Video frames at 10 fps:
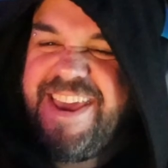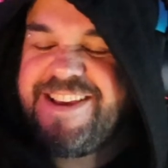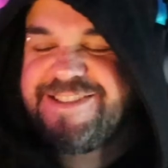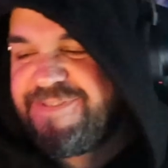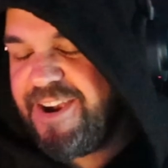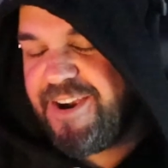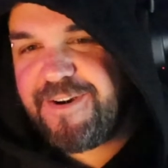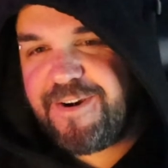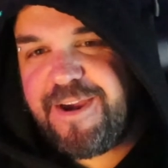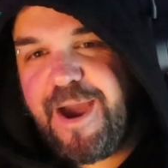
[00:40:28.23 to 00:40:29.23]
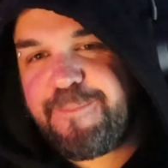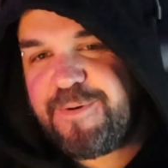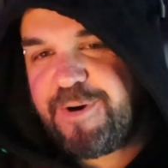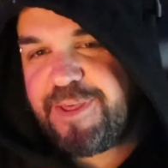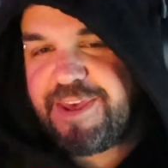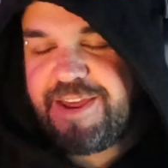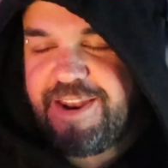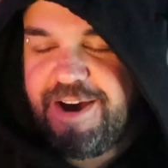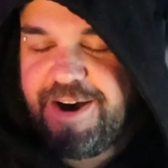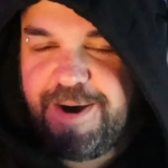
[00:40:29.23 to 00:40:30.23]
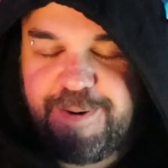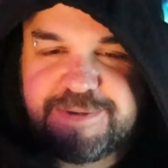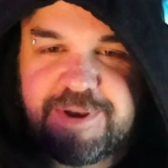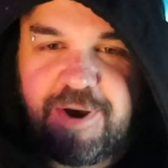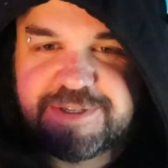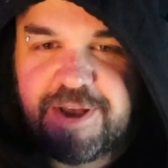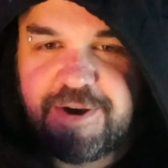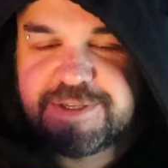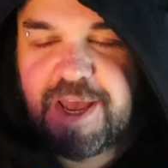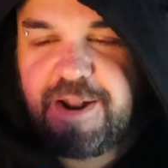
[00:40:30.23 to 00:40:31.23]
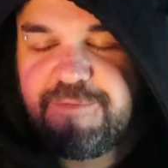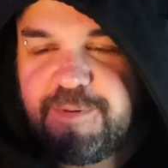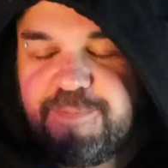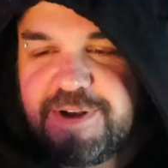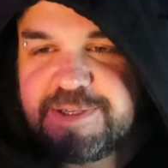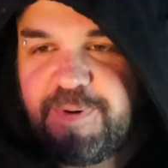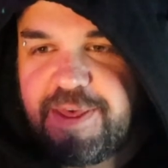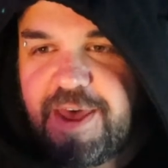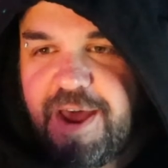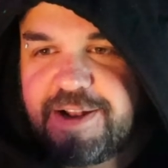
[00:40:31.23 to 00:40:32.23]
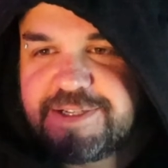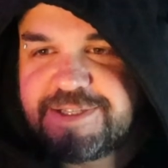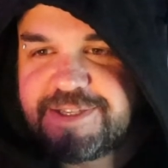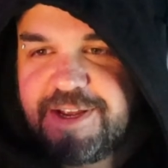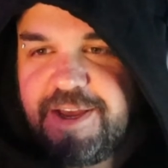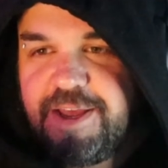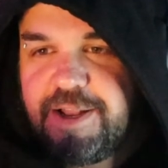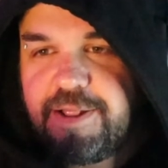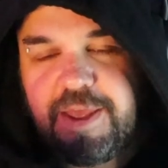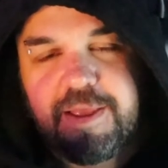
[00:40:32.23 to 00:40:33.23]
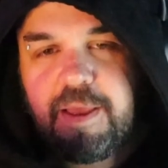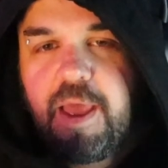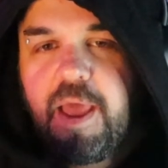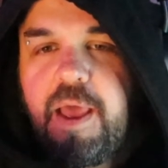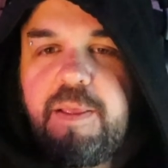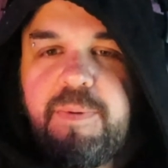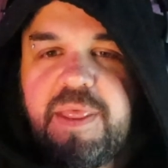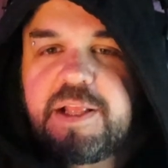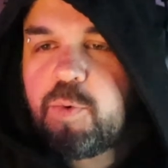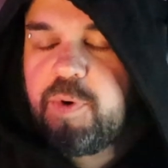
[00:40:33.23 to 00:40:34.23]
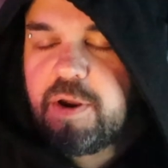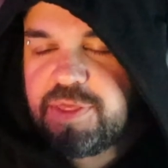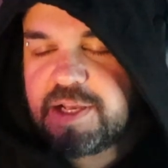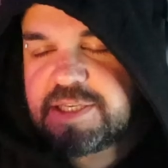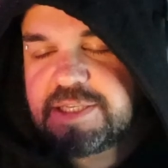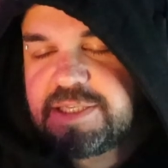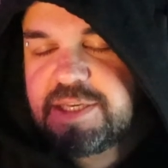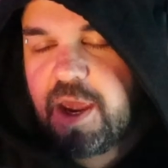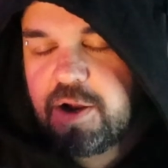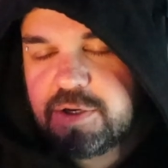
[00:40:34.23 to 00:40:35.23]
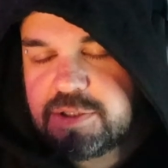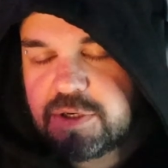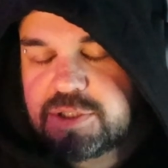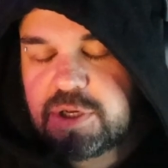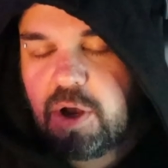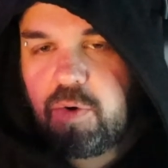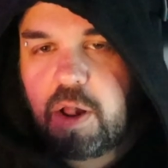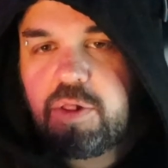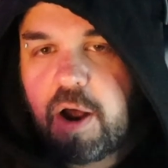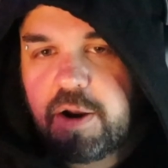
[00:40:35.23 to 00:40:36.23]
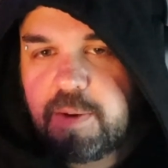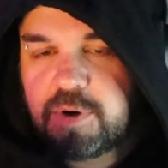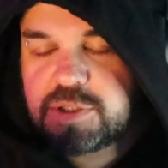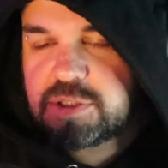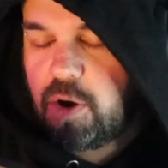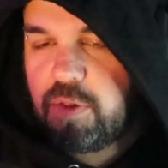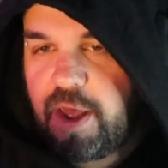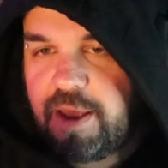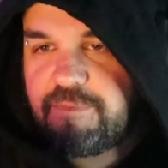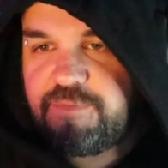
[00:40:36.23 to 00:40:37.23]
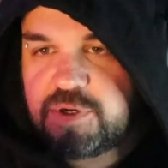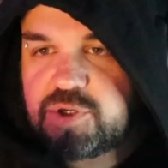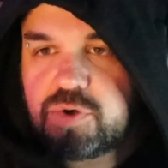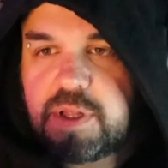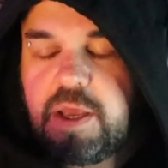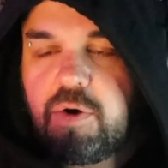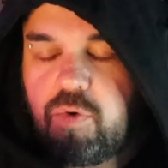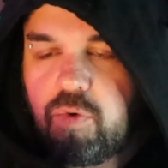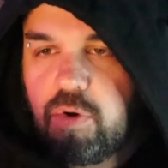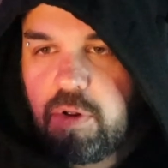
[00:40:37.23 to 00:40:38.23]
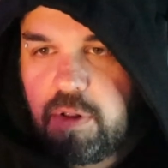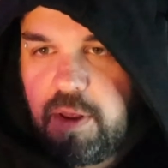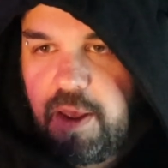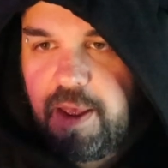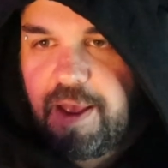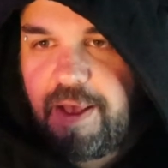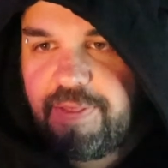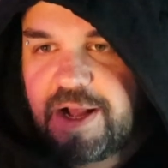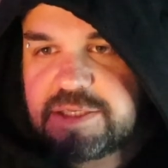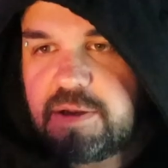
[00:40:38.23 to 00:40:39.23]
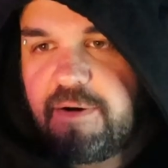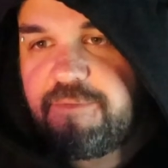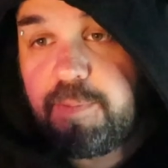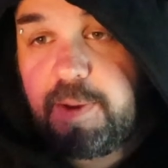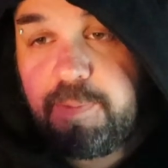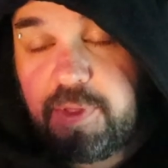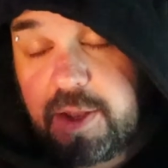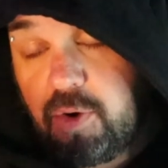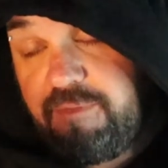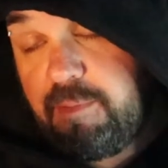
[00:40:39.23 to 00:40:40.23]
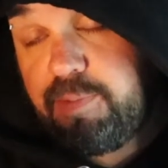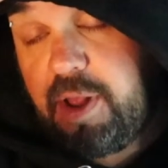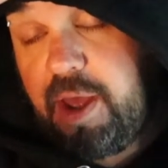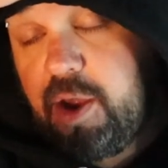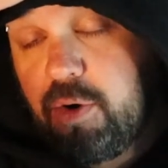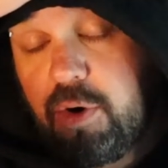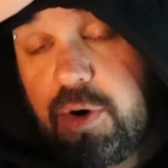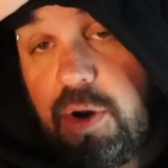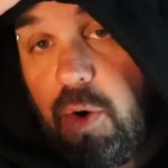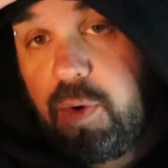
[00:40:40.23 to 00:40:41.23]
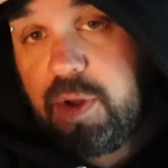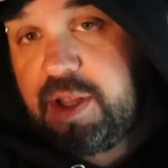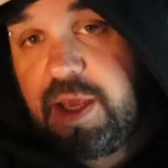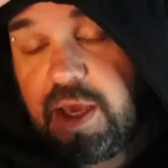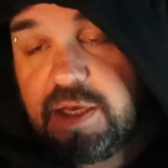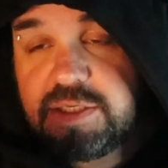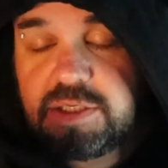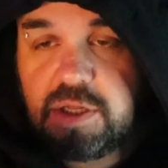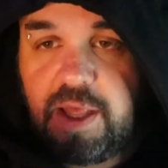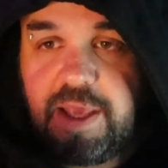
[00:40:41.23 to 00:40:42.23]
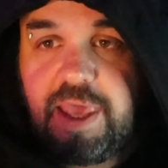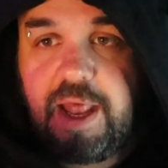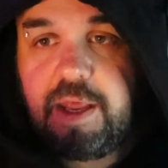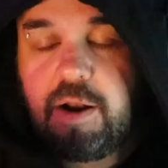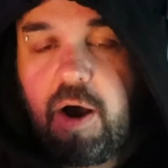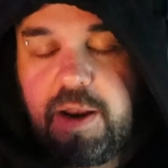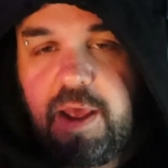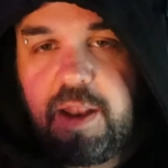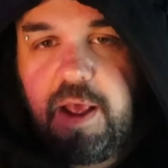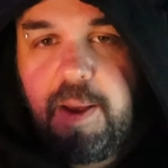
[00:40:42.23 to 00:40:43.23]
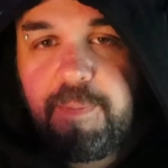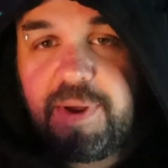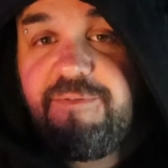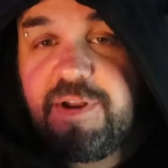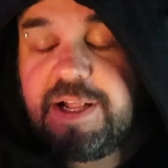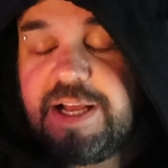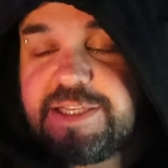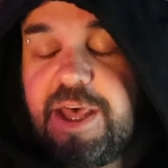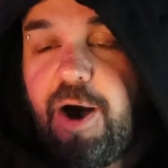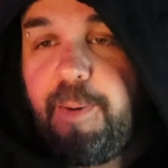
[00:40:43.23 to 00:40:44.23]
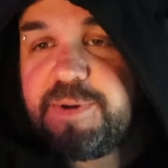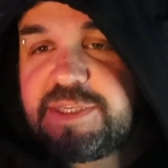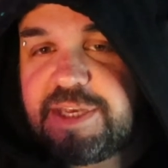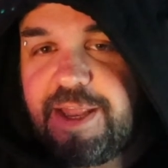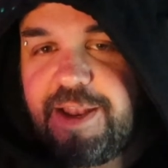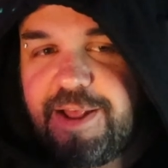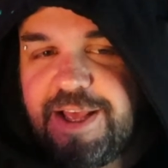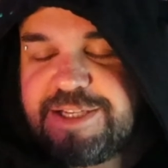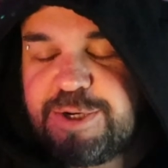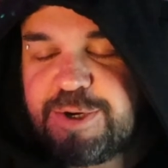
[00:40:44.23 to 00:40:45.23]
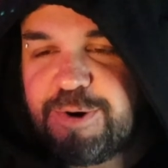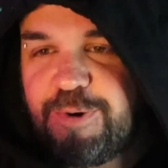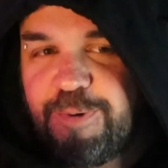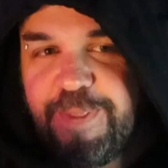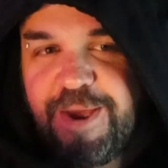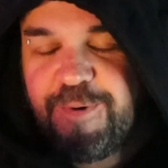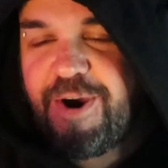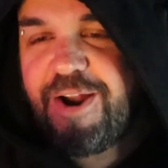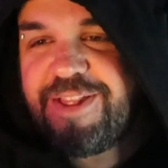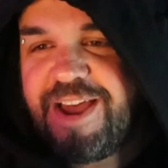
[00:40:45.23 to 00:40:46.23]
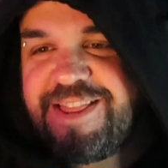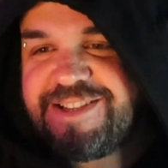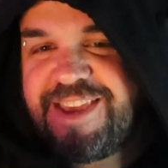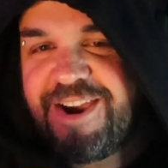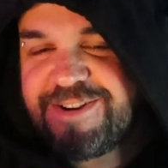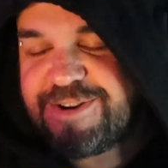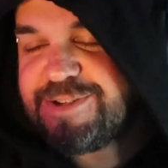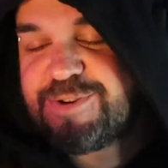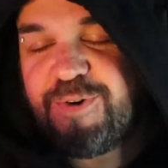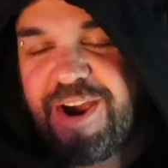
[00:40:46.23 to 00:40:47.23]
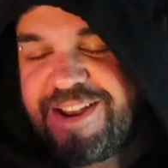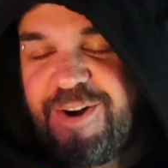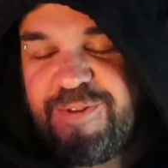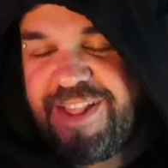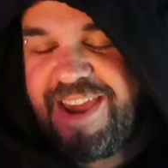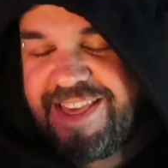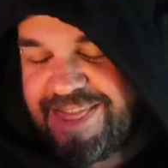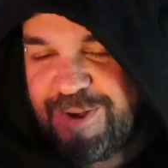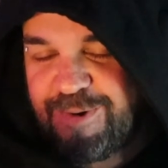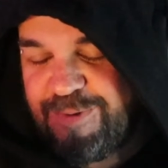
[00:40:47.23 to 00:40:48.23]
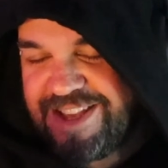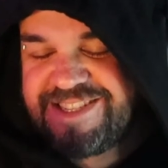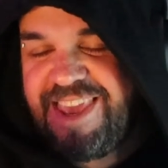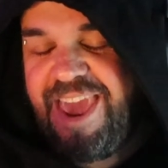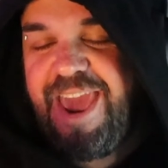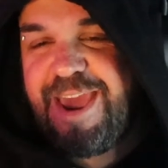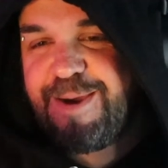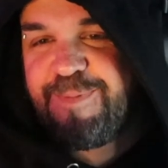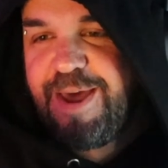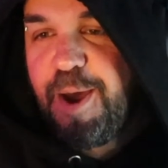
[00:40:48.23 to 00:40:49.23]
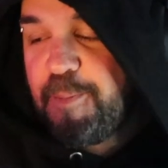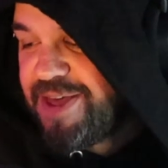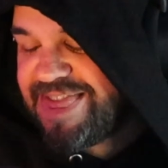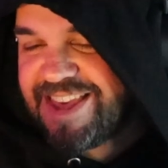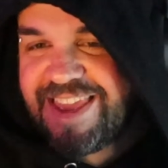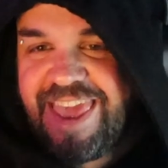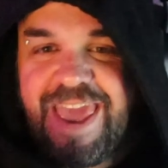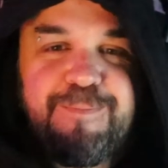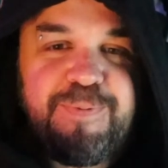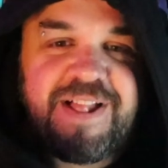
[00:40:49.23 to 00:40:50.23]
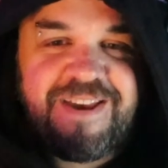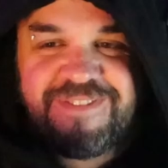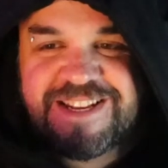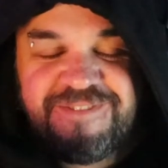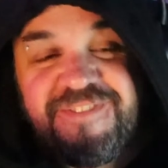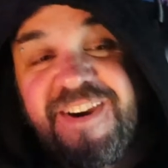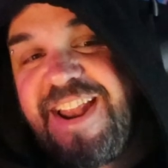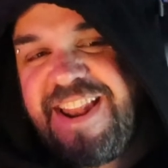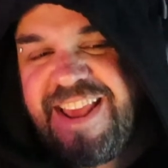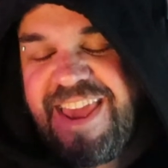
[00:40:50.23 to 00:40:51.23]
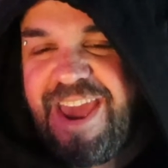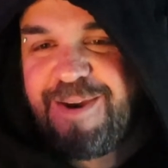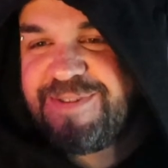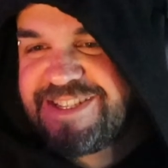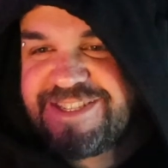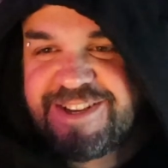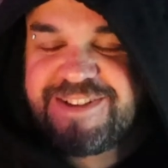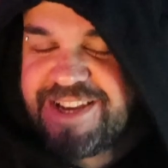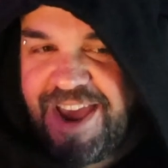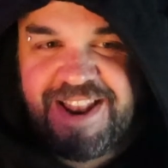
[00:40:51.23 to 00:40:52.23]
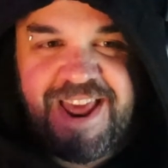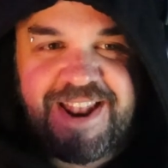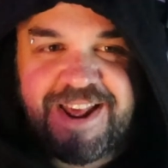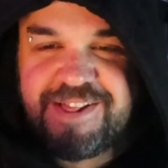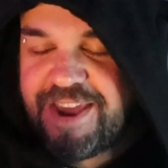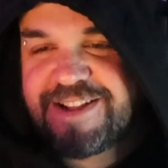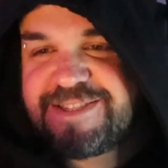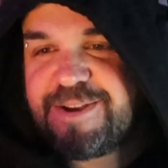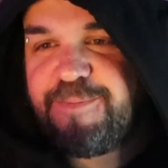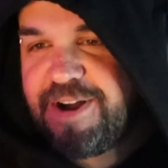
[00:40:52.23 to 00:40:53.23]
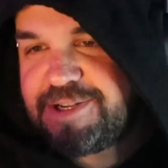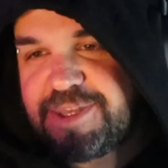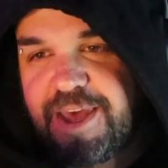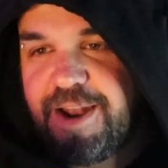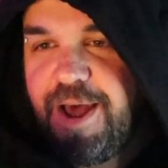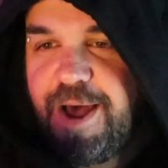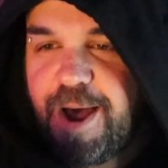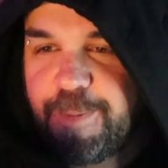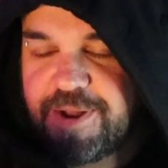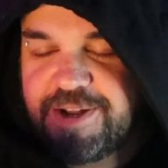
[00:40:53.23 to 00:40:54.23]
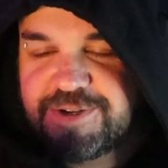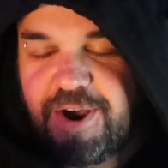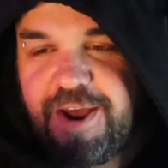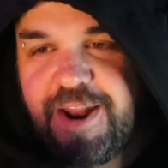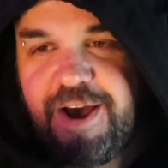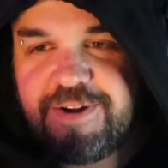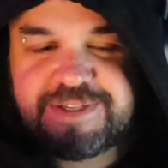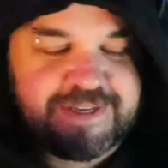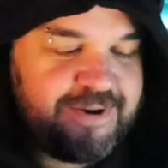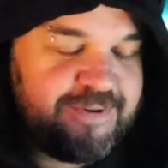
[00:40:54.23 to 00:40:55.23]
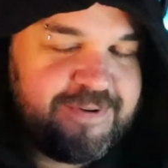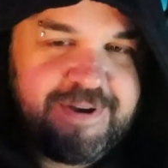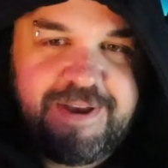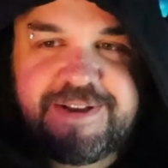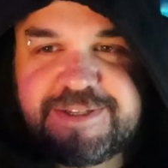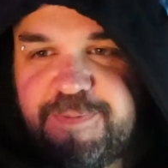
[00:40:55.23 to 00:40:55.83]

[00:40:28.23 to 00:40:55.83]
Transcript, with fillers: He's very, very happy with it. Um, so I was, I was kind of impressed by that. Just like it, it's a weird thing because these characters are so, a lot of them are so like visually cool and that's enough for people that don't even play or, or know what league is to yeah. like get in on it. But even if the opposite is true, or I don't like these characters, or I don't like the, this game, but the gameplay of this fighting game is so tight and I like it so much that I'm gonna try it out. So so